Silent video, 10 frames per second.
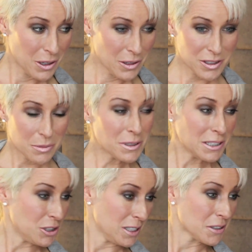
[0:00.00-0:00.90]
Somebody
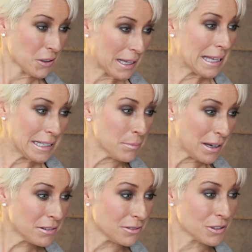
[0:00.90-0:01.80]
cheated on Halle
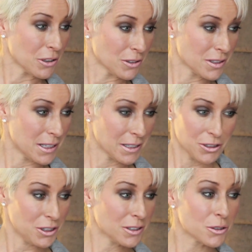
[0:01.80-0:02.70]
Berry, for God's sake,
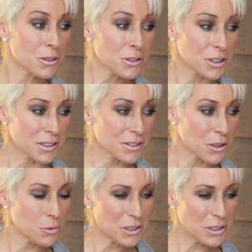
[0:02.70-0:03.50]
and she's gorgeous, so we